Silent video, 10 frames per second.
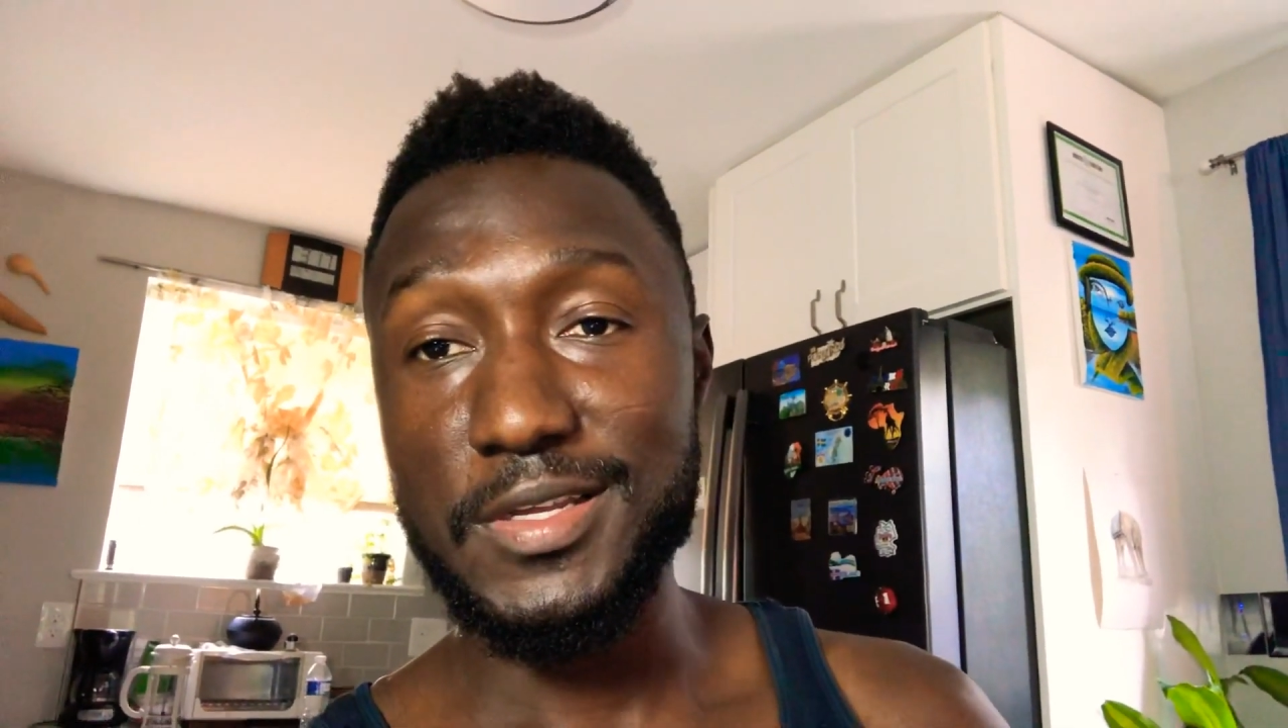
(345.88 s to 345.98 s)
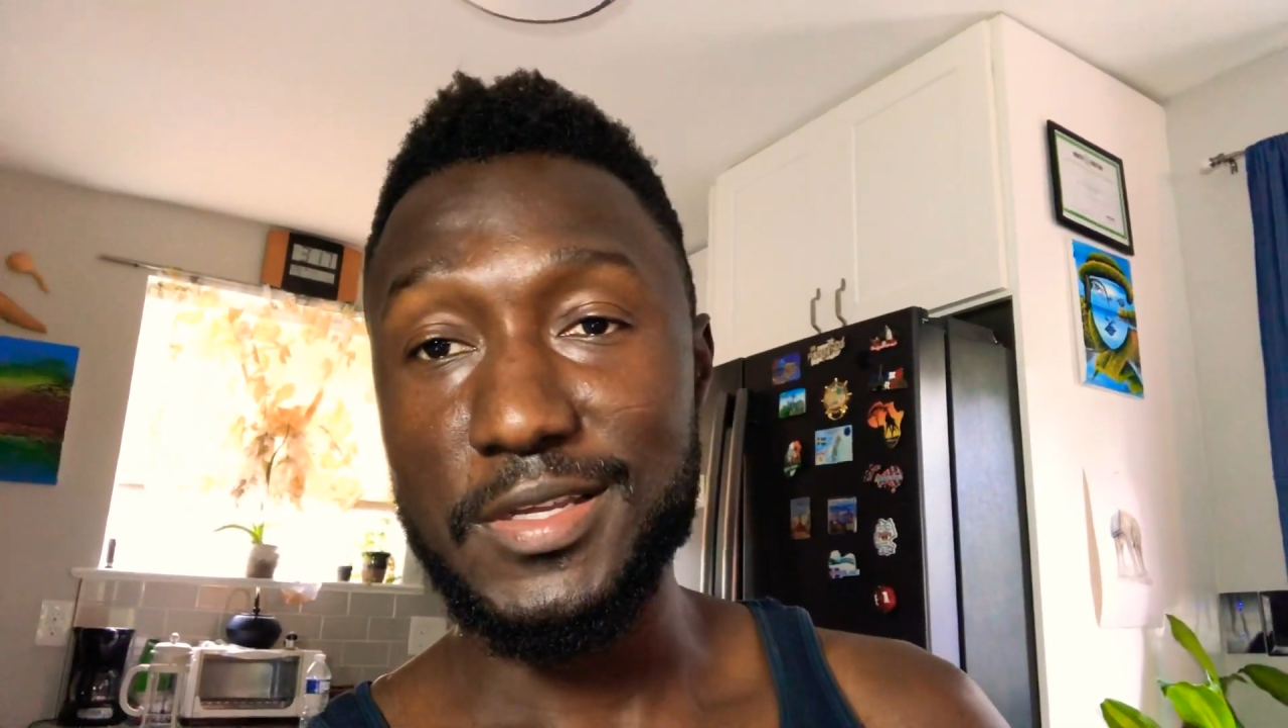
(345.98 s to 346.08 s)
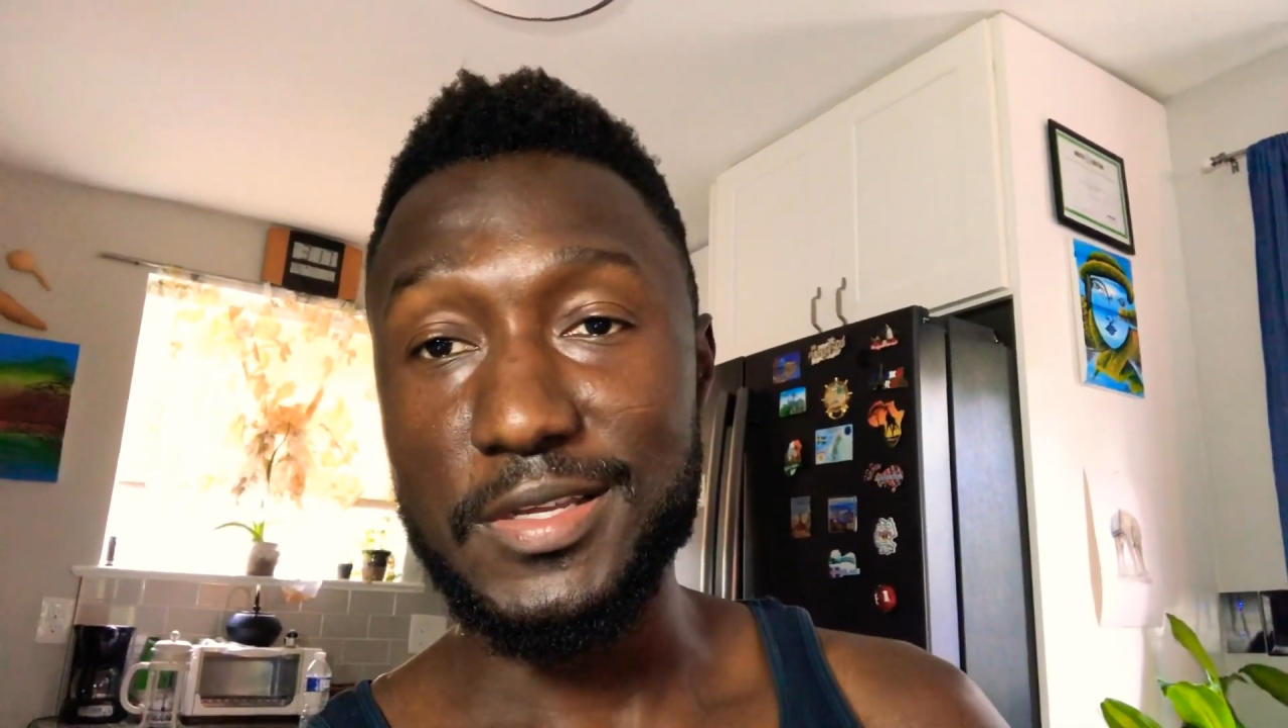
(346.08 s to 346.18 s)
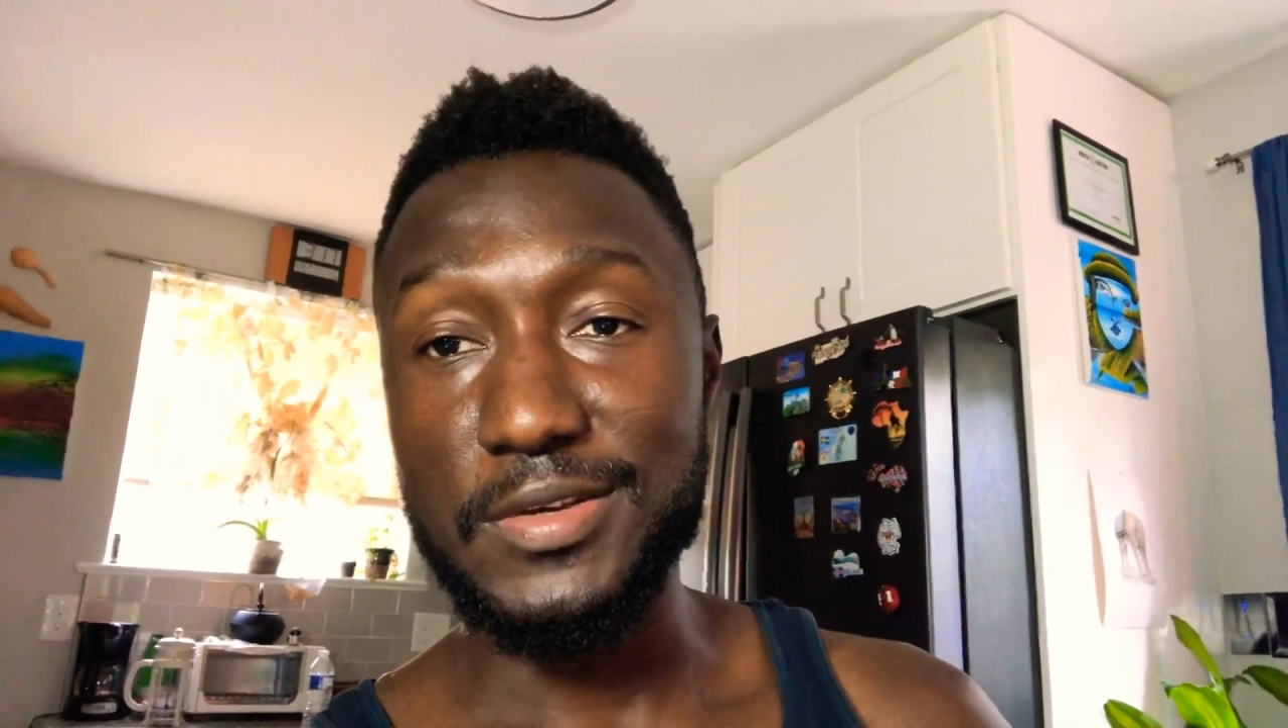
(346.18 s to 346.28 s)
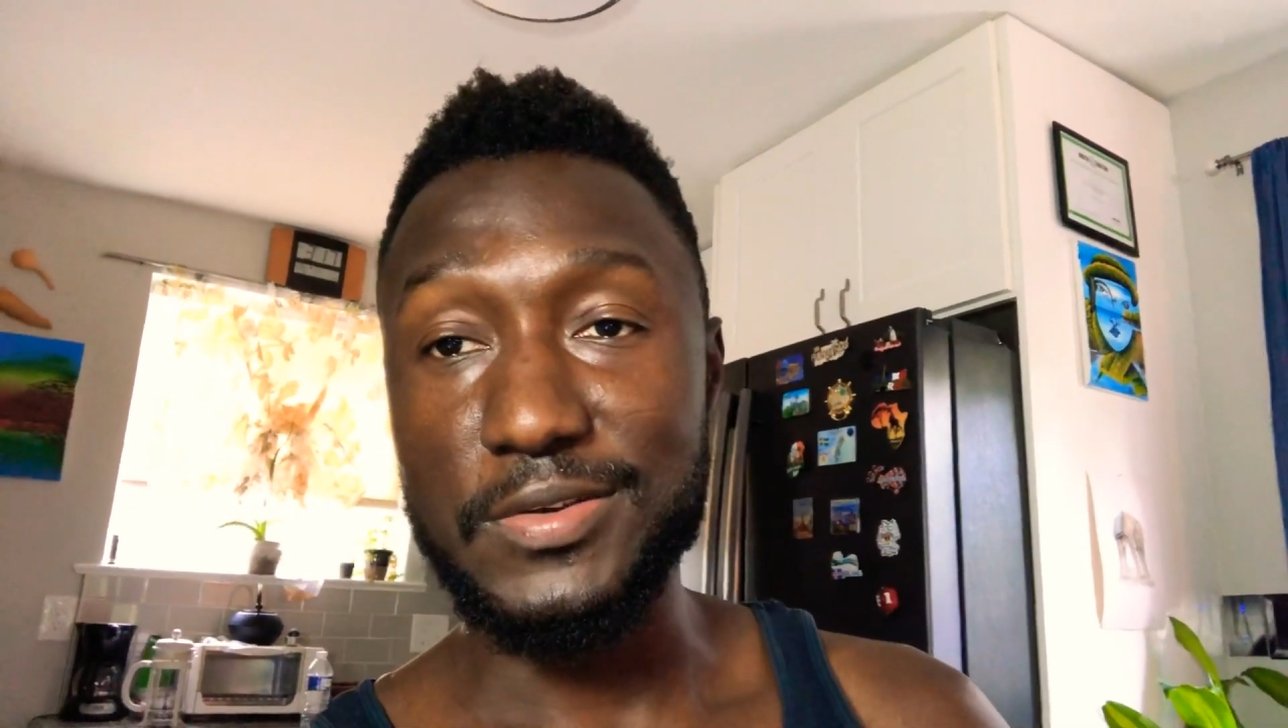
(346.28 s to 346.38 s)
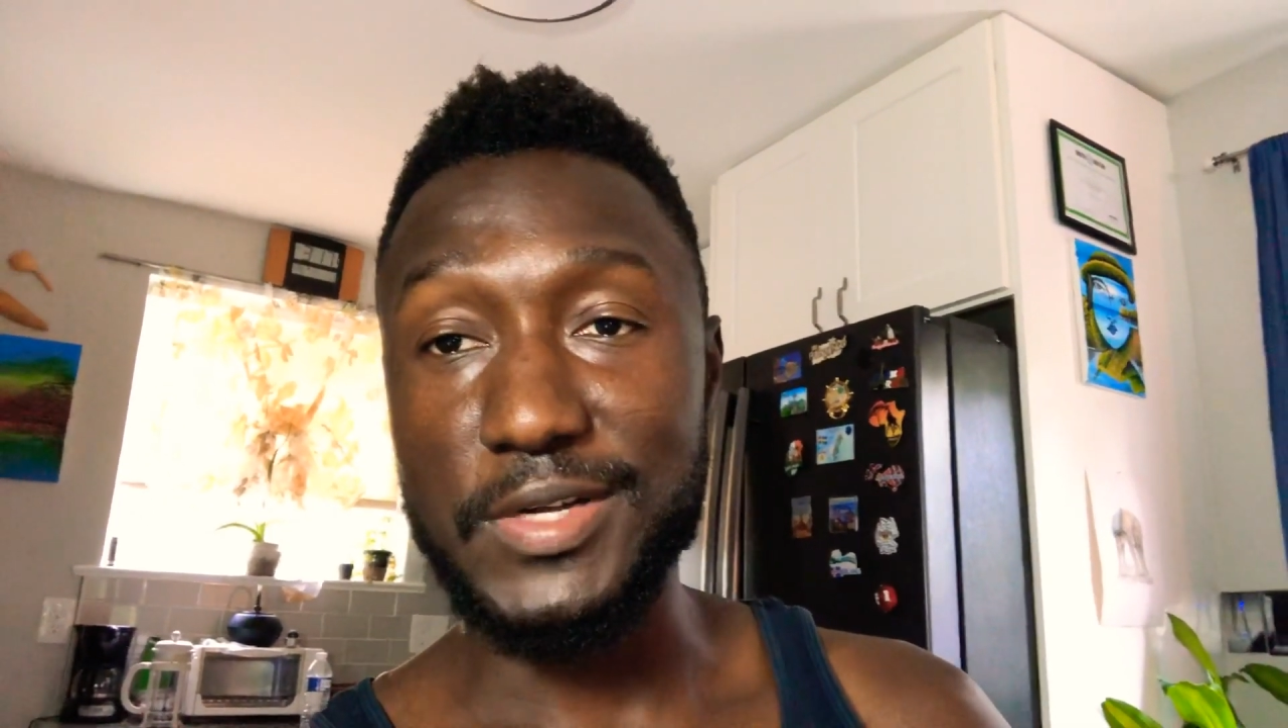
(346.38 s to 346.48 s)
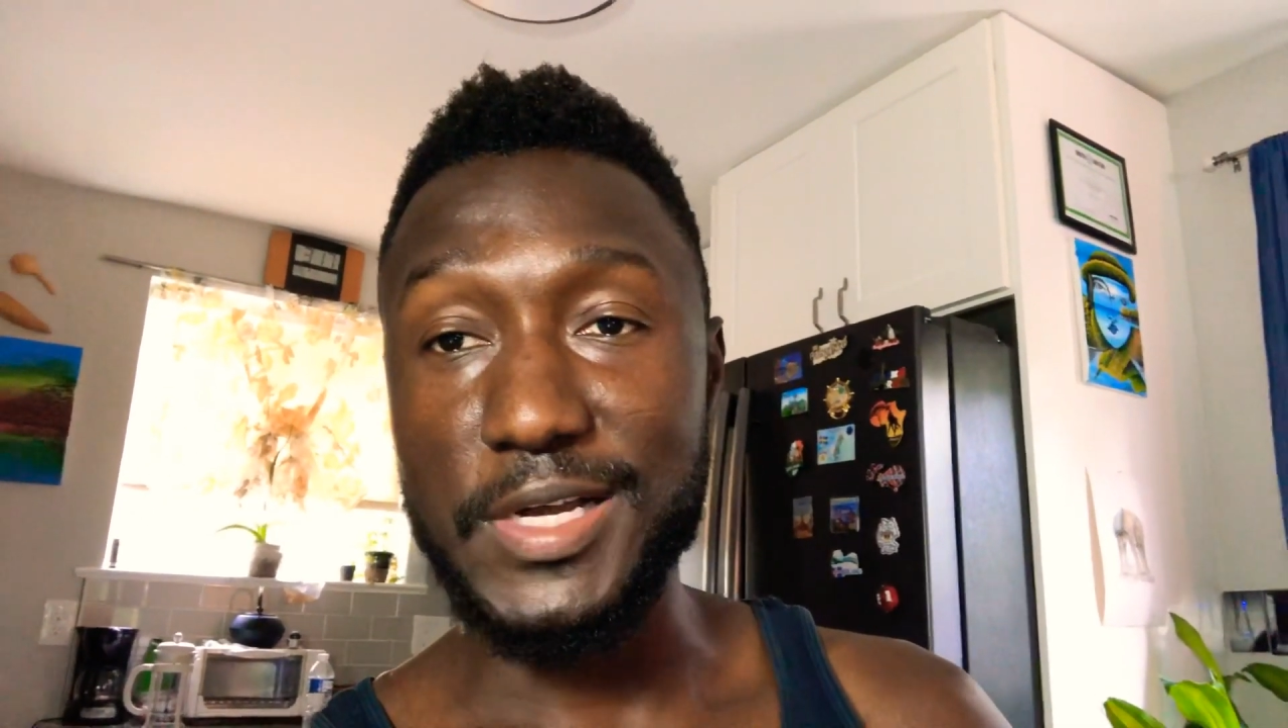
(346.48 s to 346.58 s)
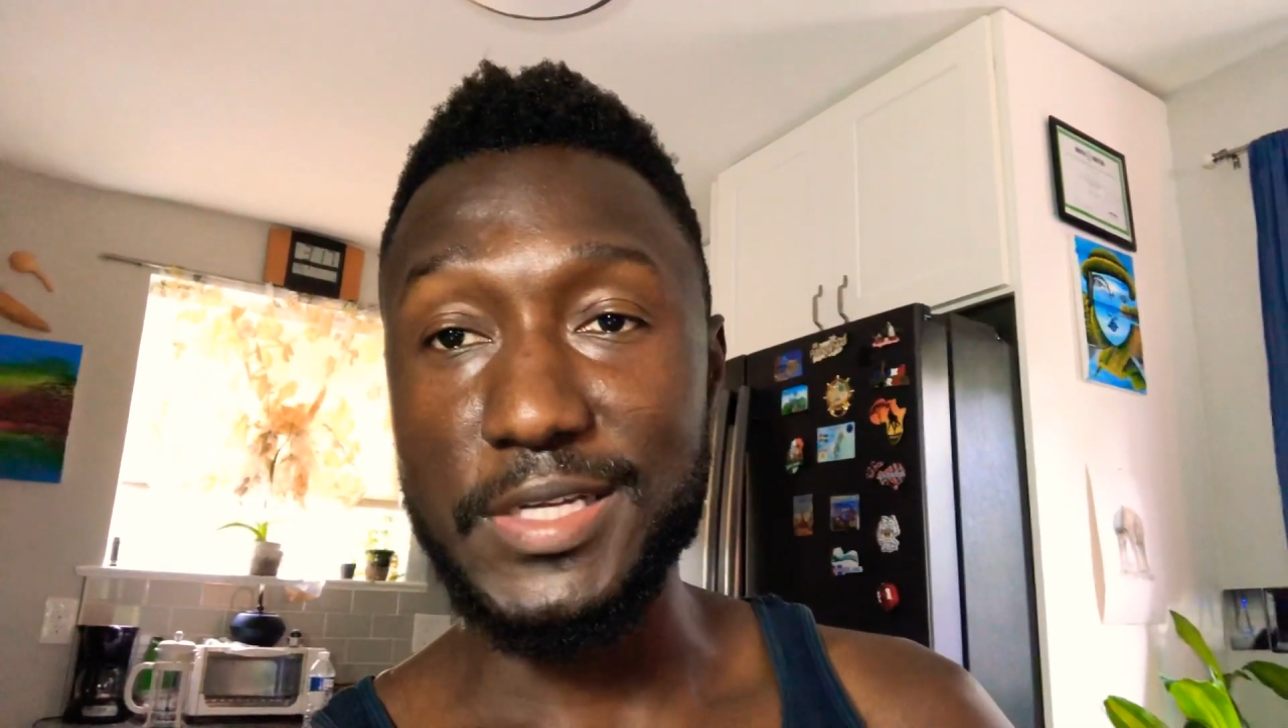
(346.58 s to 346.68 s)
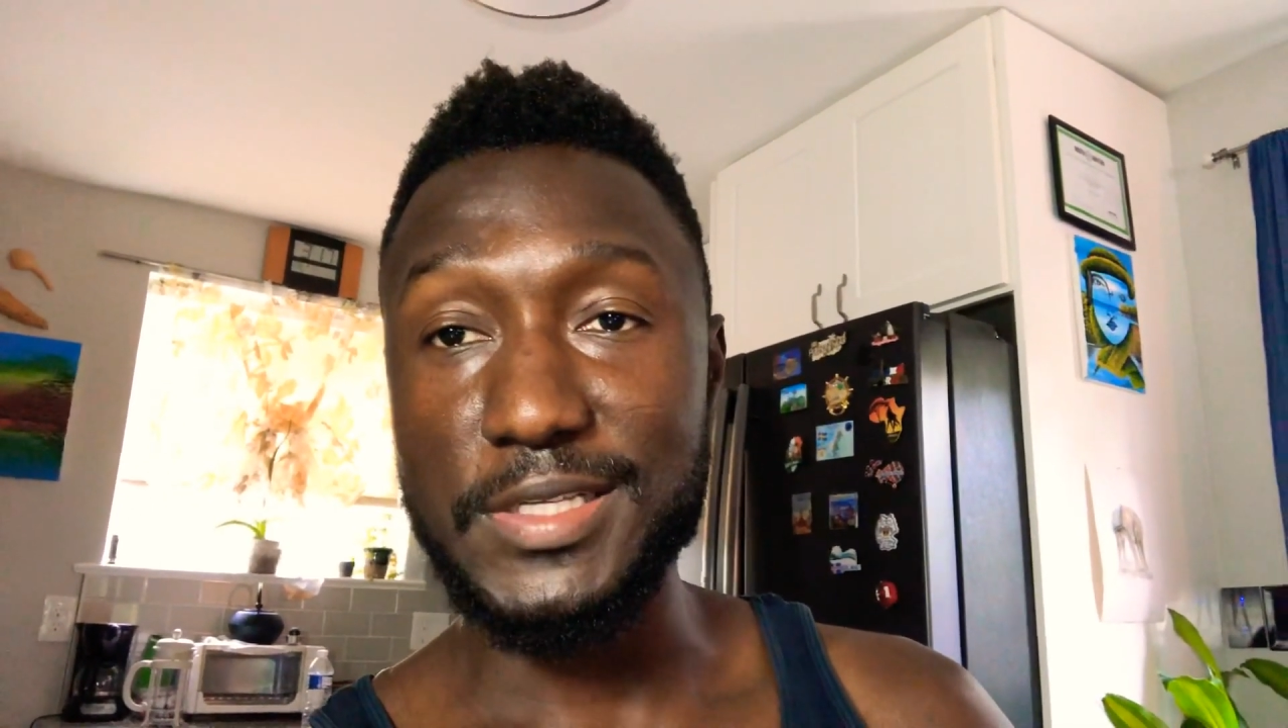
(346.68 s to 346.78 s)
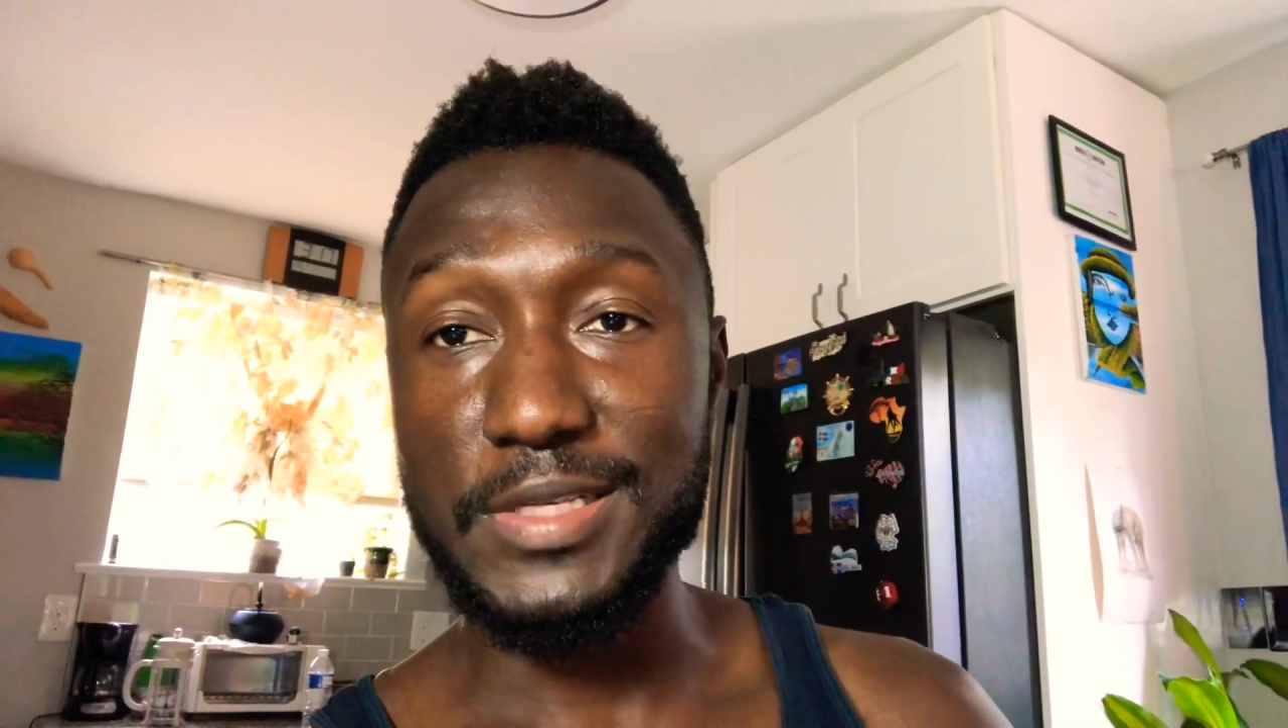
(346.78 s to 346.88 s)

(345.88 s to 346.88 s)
You know, guys,